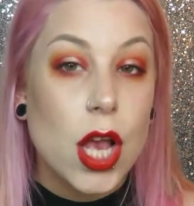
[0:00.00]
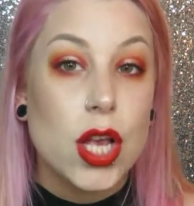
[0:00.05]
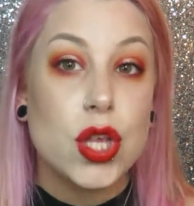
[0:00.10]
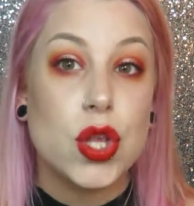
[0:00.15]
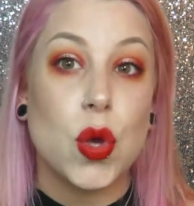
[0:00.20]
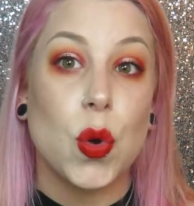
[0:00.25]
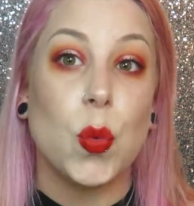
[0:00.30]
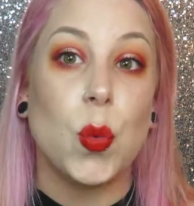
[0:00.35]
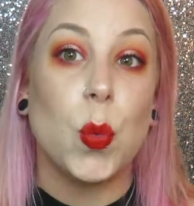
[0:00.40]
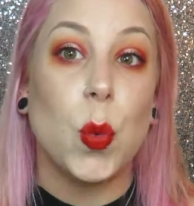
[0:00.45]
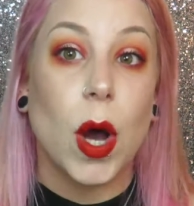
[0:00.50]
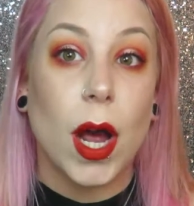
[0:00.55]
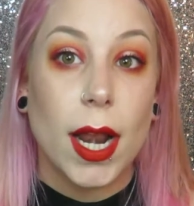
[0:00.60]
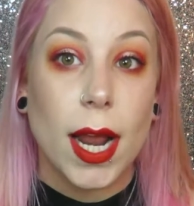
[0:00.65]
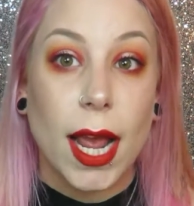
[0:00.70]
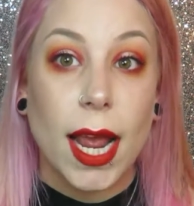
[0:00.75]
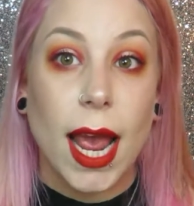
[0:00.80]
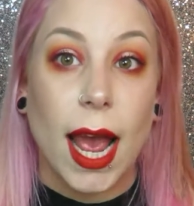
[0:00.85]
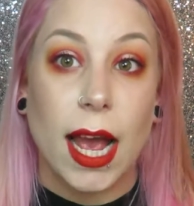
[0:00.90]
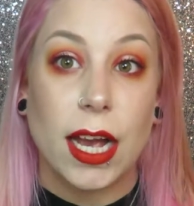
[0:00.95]
So what
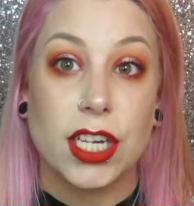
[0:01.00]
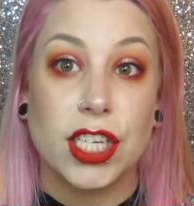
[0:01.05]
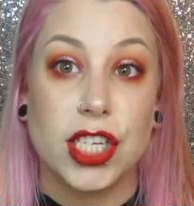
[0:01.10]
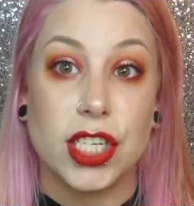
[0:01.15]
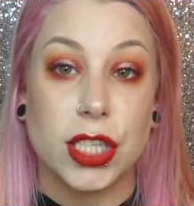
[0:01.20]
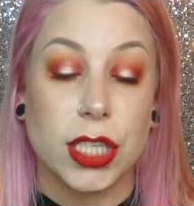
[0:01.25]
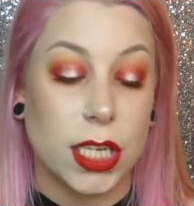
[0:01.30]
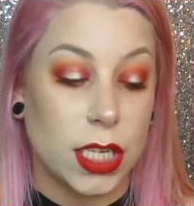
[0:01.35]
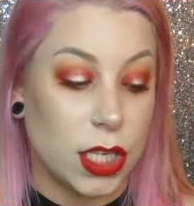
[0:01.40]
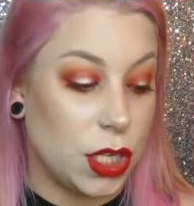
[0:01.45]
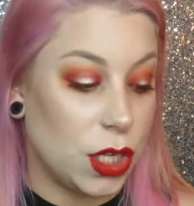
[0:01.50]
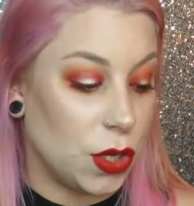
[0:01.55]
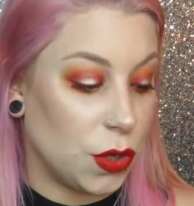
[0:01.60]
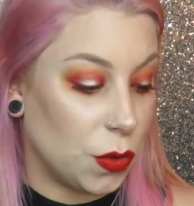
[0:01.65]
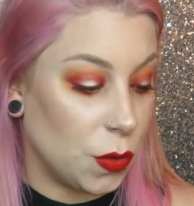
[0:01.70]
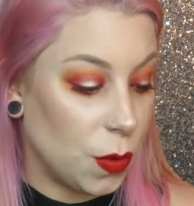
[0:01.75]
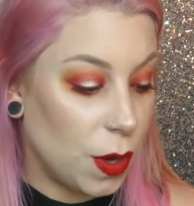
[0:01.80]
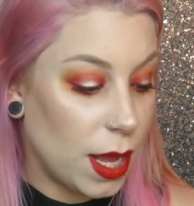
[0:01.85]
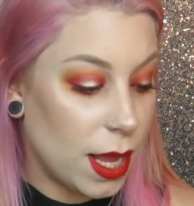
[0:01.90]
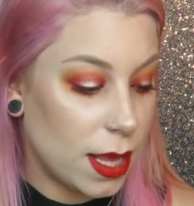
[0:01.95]
I actually
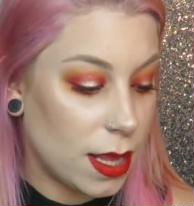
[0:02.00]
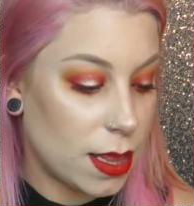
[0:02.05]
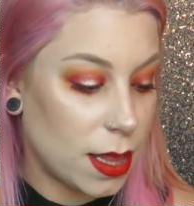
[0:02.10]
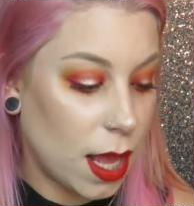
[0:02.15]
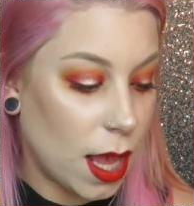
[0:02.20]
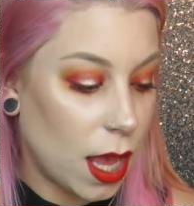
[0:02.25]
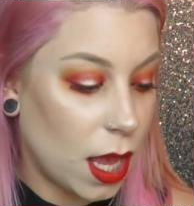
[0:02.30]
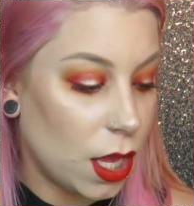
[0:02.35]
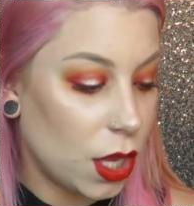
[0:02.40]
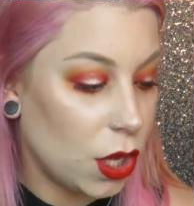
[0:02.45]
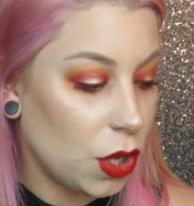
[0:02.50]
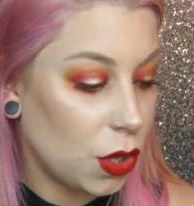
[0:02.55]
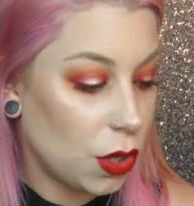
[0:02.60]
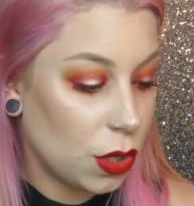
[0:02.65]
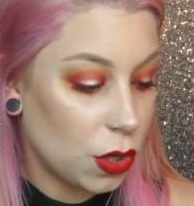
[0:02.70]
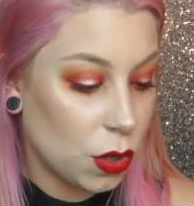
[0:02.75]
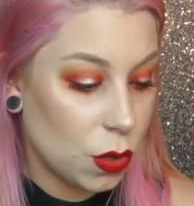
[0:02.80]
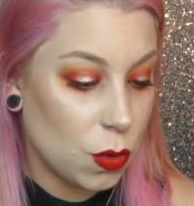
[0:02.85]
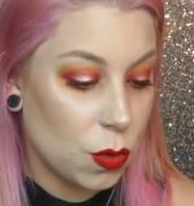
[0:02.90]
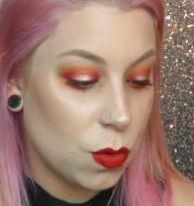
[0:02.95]
do is I
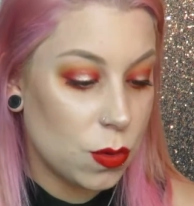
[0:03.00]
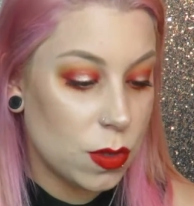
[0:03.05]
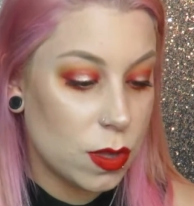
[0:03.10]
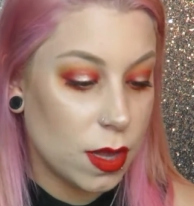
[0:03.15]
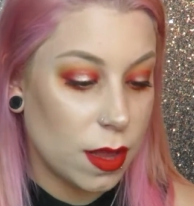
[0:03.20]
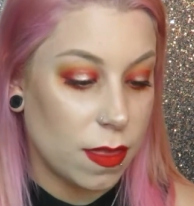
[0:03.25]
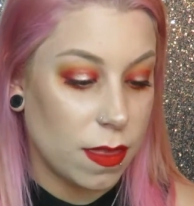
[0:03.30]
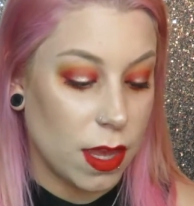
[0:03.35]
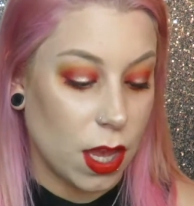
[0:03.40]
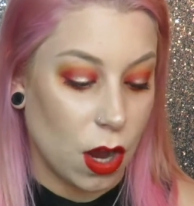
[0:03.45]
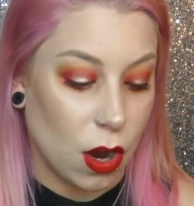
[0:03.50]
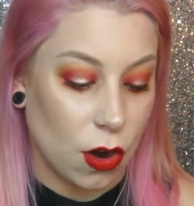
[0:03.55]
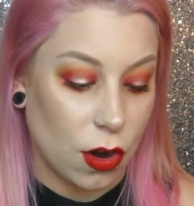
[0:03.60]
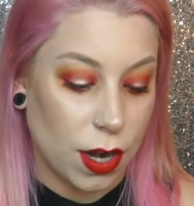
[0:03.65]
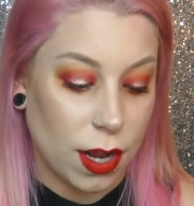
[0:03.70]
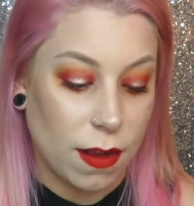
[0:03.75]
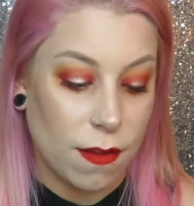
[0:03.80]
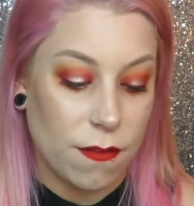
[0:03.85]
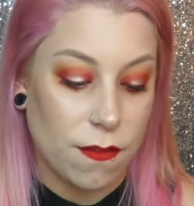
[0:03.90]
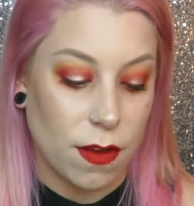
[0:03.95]
use the
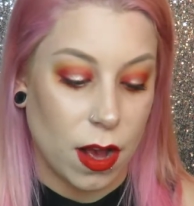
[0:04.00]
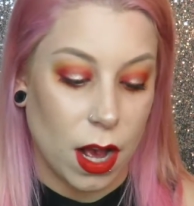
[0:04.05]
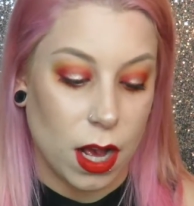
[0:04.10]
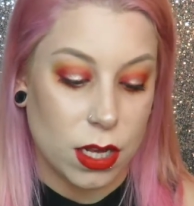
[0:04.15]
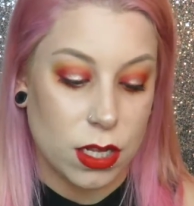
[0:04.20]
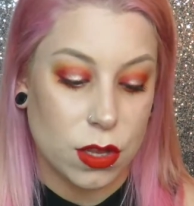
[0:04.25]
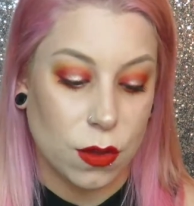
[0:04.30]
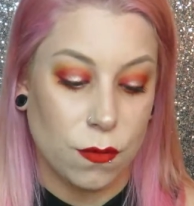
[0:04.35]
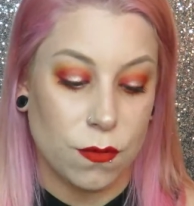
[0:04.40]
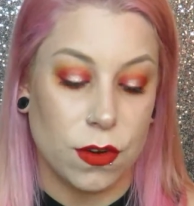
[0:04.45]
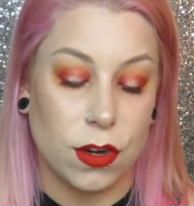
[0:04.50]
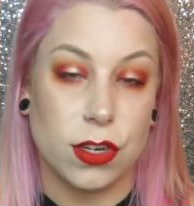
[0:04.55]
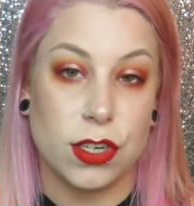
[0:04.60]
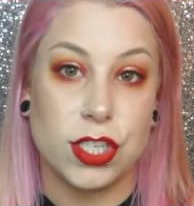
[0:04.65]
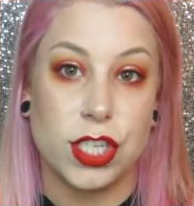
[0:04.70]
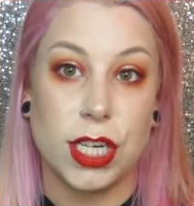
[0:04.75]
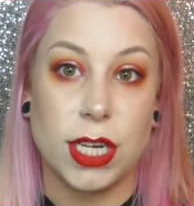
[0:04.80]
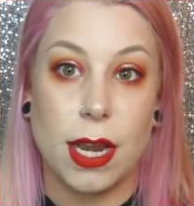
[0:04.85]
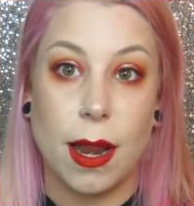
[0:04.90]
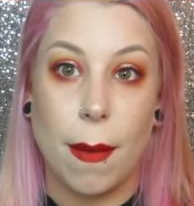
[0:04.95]
Arctic Fox
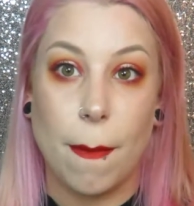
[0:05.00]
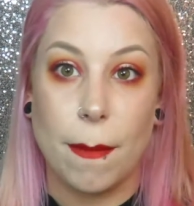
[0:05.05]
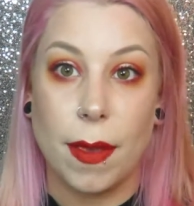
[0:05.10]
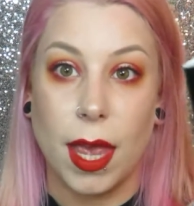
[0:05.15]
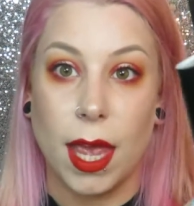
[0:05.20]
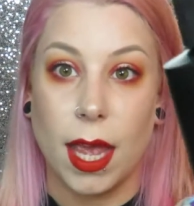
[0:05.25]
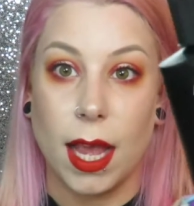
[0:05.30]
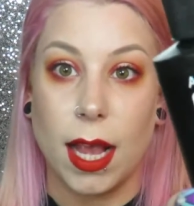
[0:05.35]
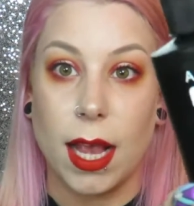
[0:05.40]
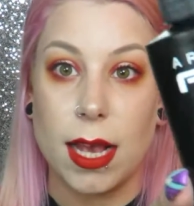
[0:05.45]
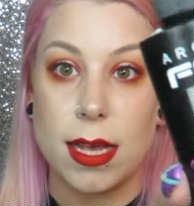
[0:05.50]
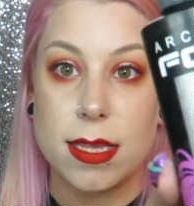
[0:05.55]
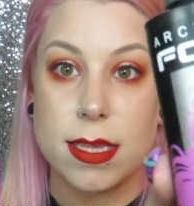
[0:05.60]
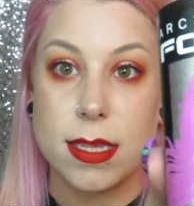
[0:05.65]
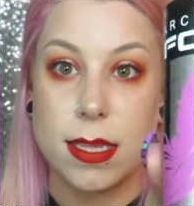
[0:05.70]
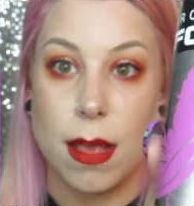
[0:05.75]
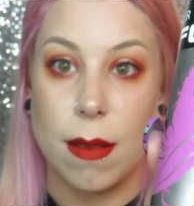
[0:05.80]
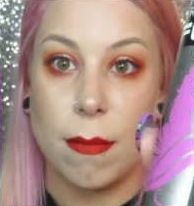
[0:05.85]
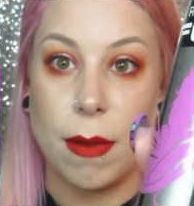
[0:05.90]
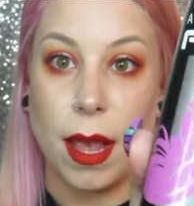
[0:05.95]
Virgin Pink
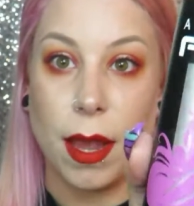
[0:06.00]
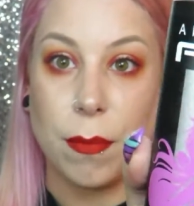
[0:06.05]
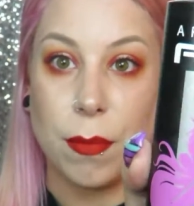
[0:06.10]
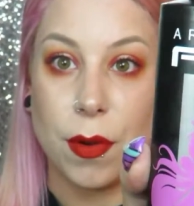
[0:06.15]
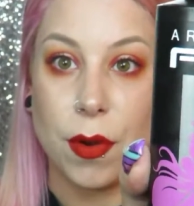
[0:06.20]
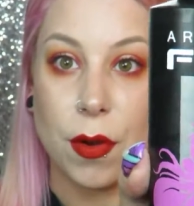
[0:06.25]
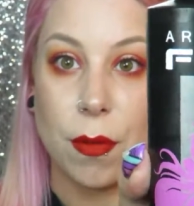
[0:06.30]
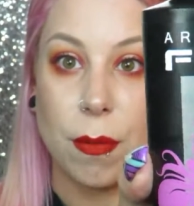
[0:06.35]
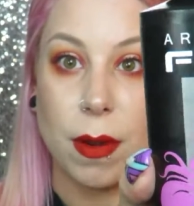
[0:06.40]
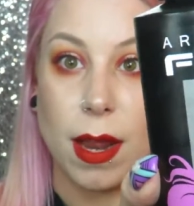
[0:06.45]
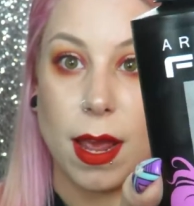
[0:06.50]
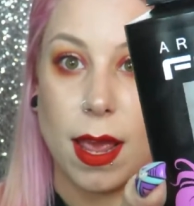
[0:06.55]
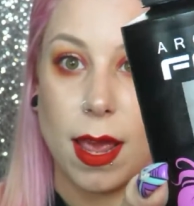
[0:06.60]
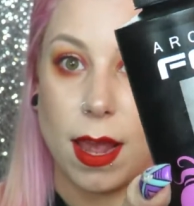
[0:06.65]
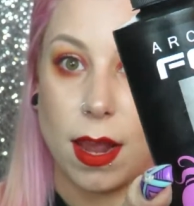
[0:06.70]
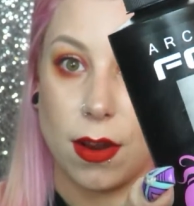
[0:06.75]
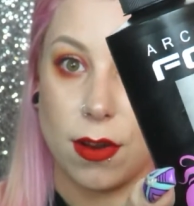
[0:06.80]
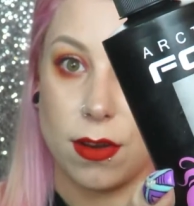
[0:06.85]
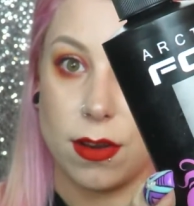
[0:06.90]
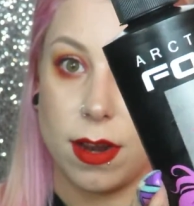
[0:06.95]
Semi-Permanent
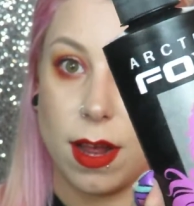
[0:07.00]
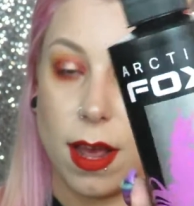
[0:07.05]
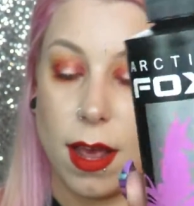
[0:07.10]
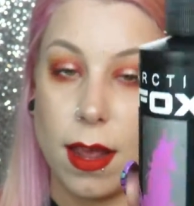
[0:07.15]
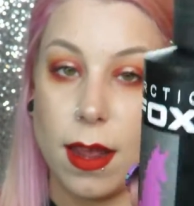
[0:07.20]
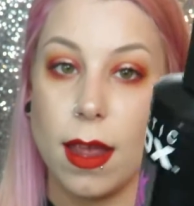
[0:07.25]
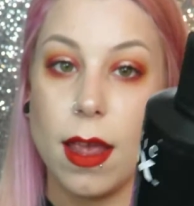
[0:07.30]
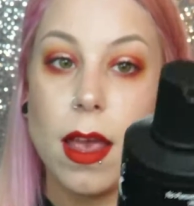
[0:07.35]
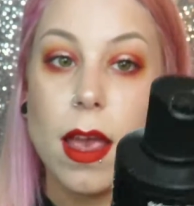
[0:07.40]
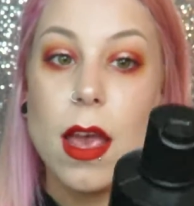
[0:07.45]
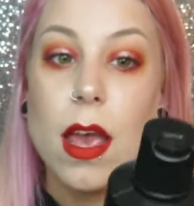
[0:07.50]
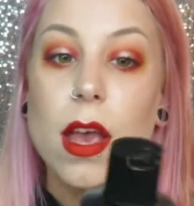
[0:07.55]
Hair Dye.